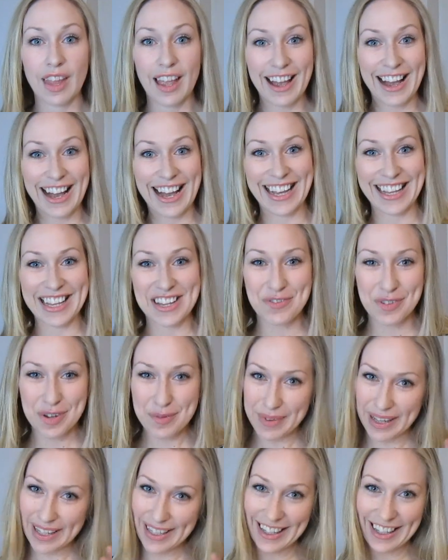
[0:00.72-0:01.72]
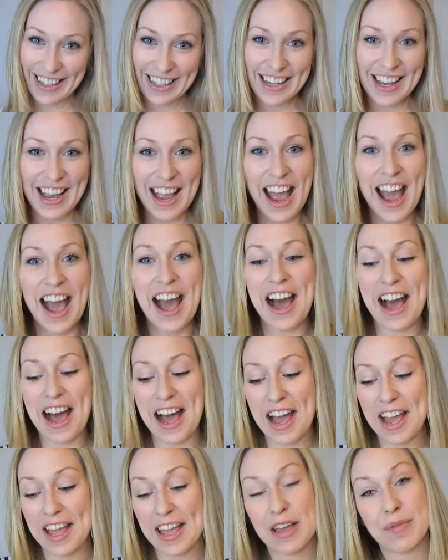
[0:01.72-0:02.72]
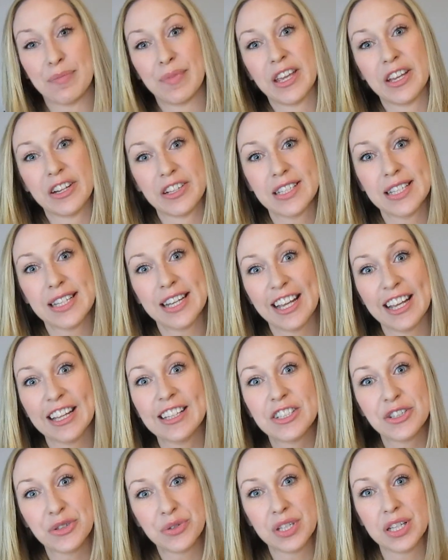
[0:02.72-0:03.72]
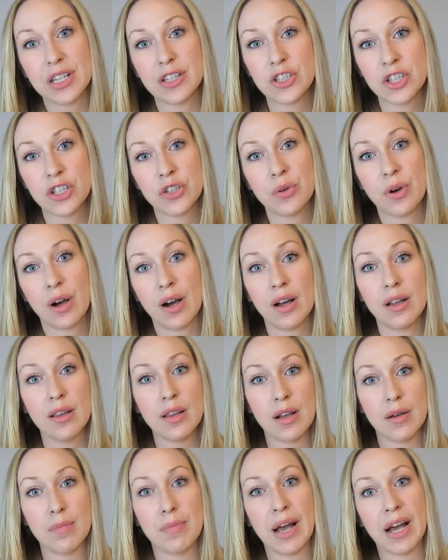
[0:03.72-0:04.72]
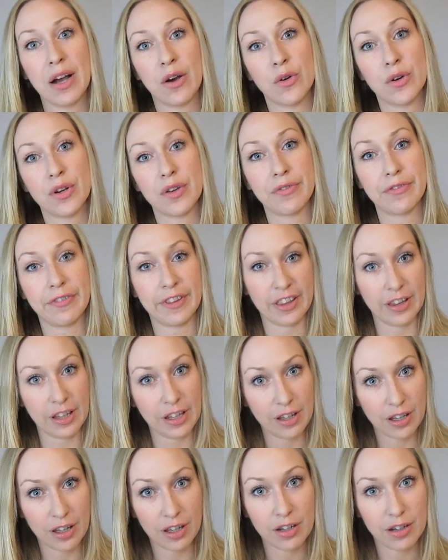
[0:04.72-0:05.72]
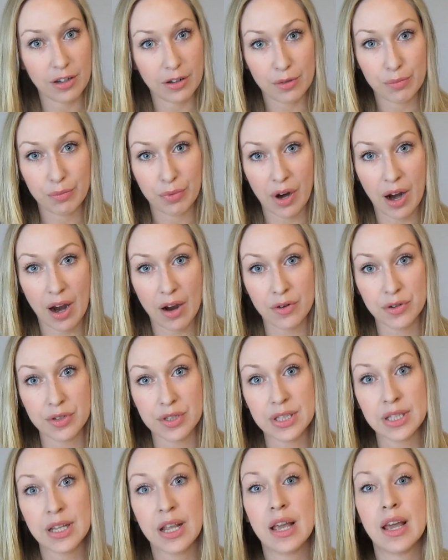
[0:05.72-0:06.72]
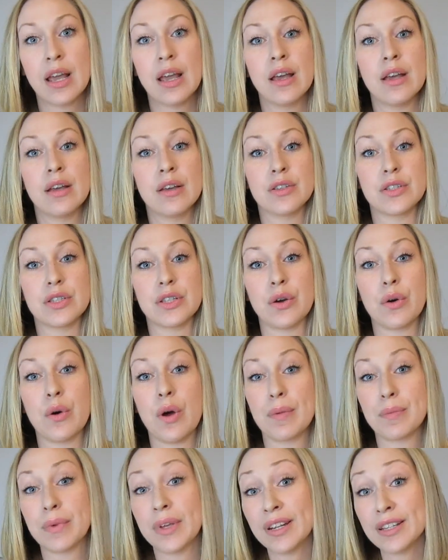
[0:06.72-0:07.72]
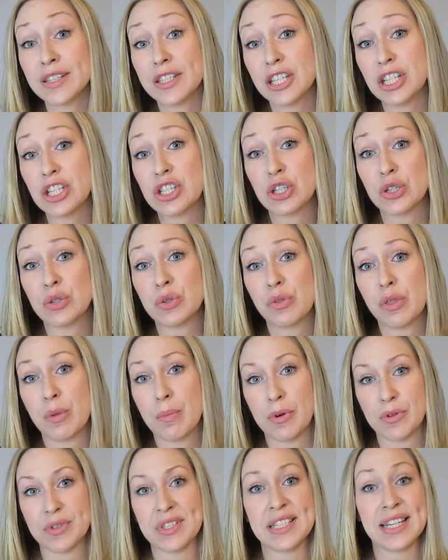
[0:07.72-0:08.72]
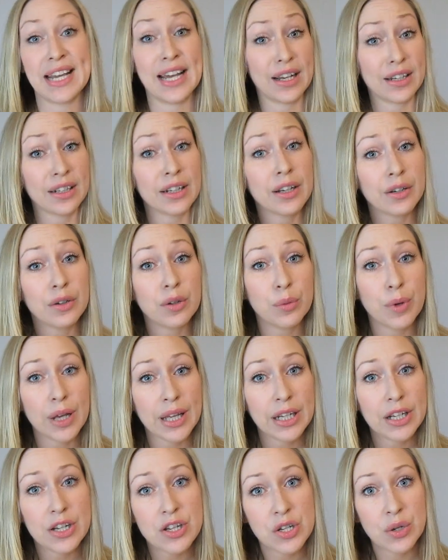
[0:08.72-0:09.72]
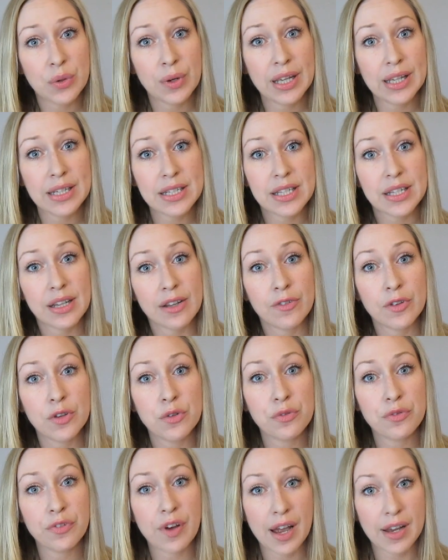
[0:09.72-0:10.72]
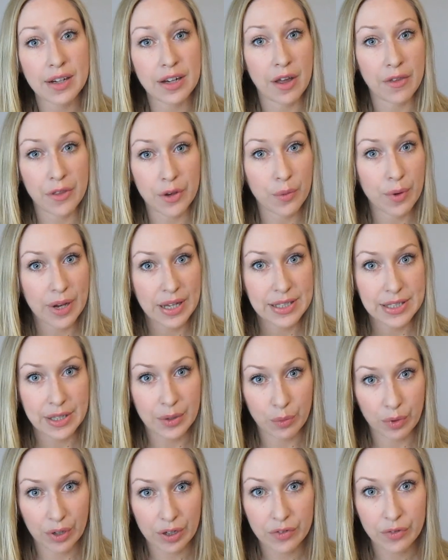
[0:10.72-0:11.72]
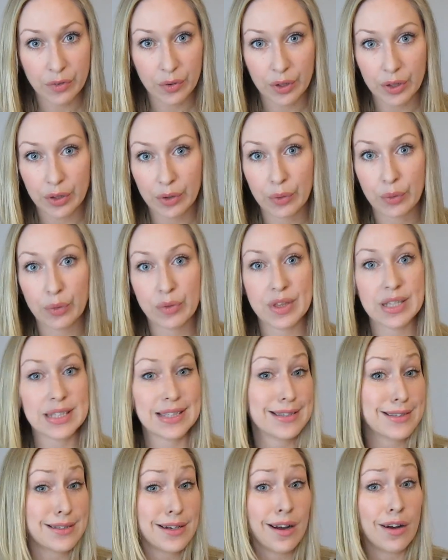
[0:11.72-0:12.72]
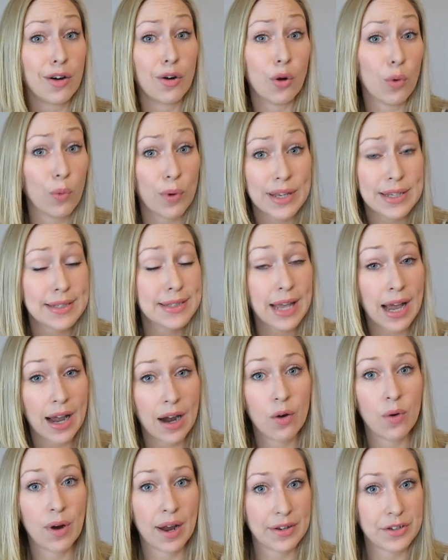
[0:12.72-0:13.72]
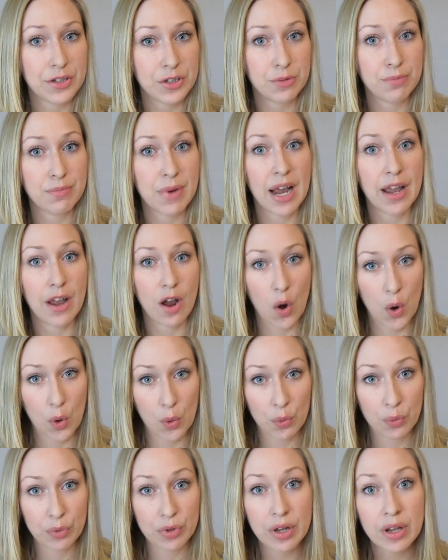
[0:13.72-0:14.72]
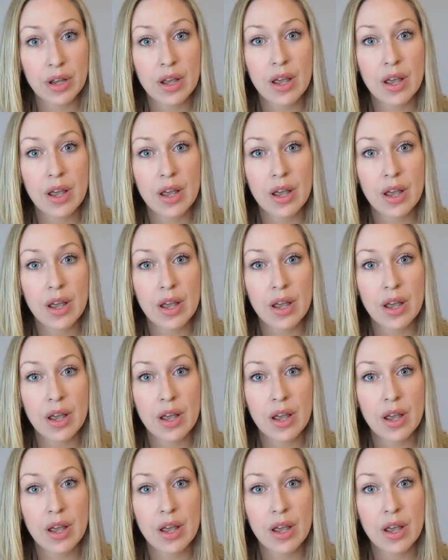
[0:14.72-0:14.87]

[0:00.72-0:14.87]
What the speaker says: Hi everybody, I am here today to teach you all about filling in your brows. So I'm going to teach you the most technical way to do it. If you find other ways that work for you, this is not always how I do my own.